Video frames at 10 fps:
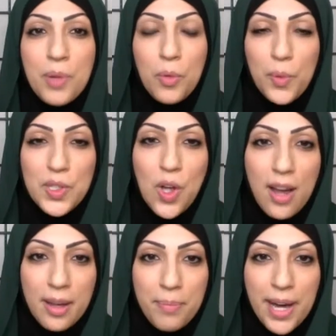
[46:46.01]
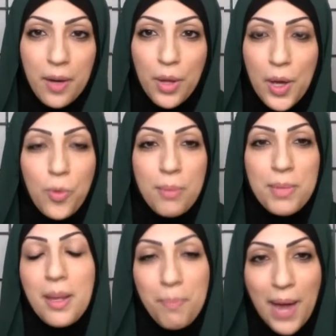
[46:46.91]
when we talk about
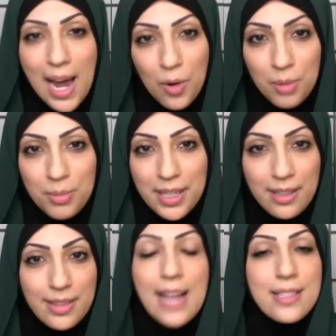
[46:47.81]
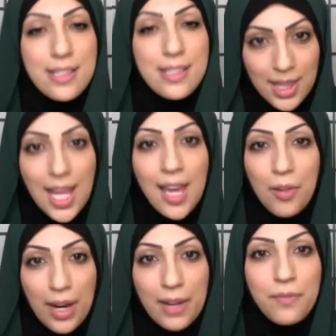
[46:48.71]
women empowerment, and that's the thing,
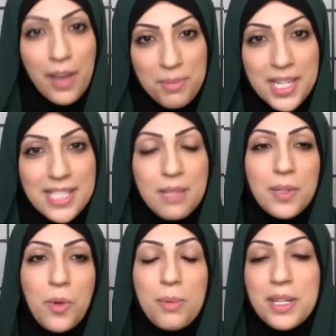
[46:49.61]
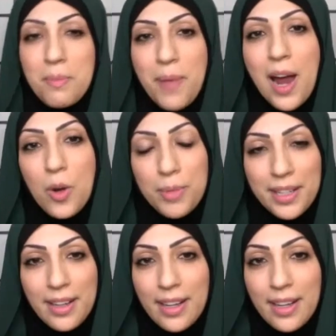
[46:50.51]
right? Feminism and women empowerment.